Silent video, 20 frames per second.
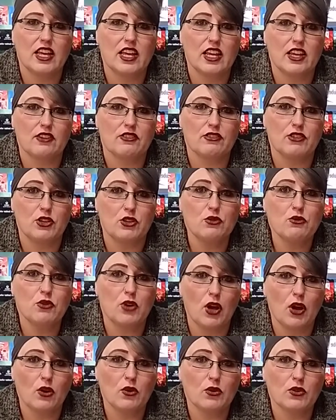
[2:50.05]
If you
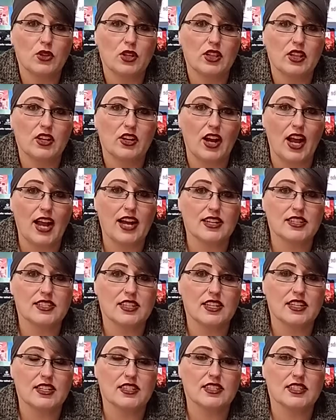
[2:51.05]
know that their
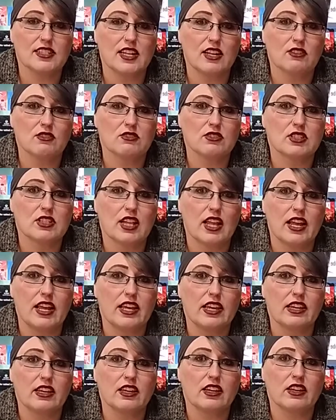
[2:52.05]
accent sounds
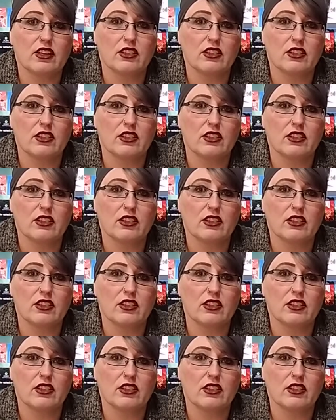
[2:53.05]
like